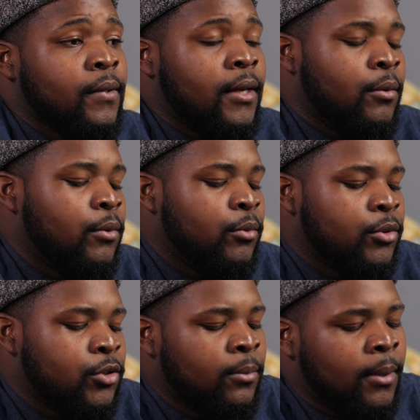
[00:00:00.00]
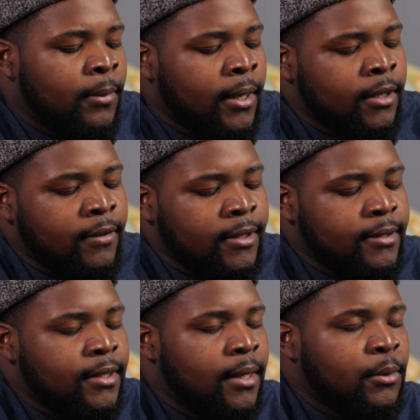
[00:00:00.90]
And what was on my mind around that
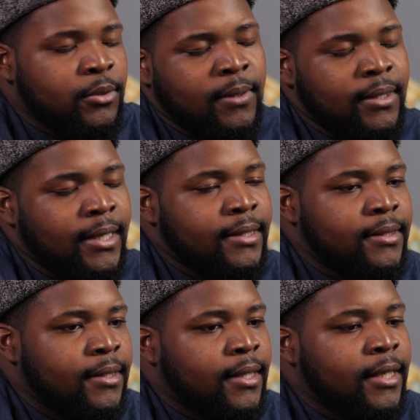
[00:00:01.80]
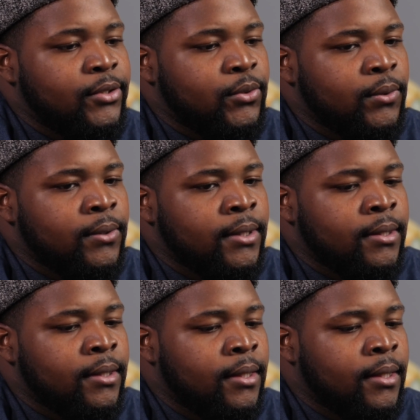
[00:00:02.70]
time, it was my last year in high school, and
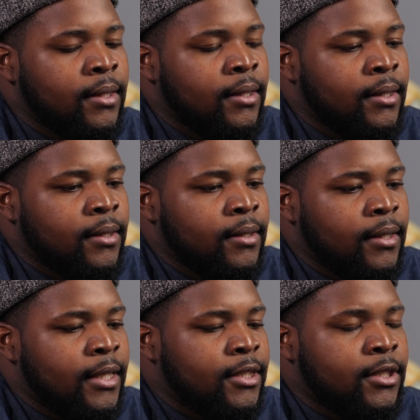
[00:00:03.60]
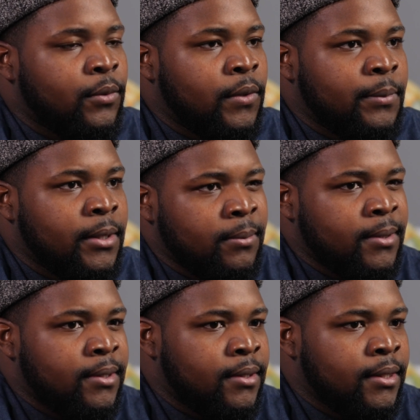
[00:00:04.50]
I just didn't want to become a
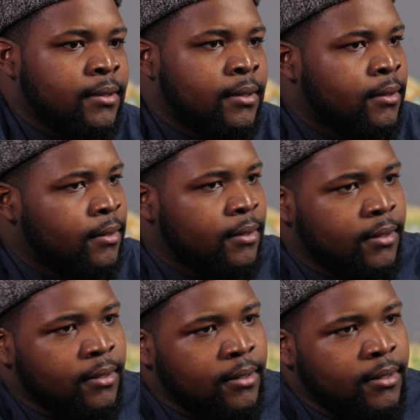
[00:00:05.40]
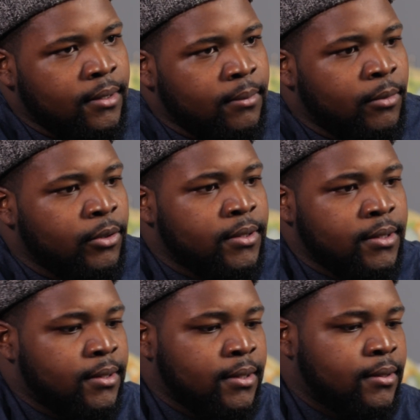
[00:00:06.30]
statistic. Most of the
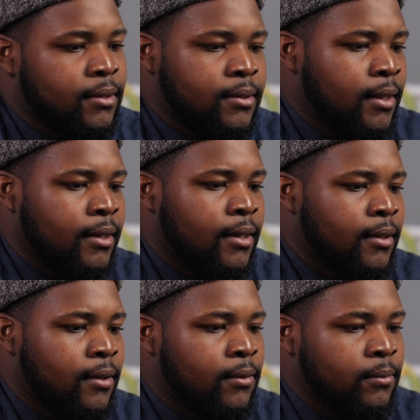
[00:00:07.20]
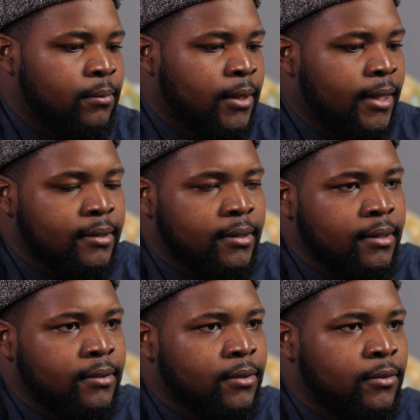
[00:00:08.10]
statistics say that, black
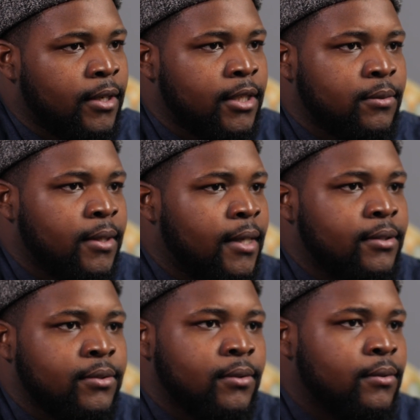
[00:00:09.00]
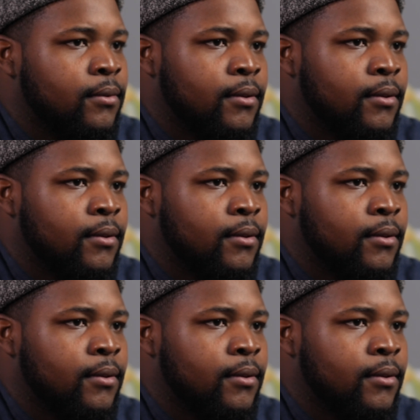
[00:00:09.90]
teens don't graduate high school,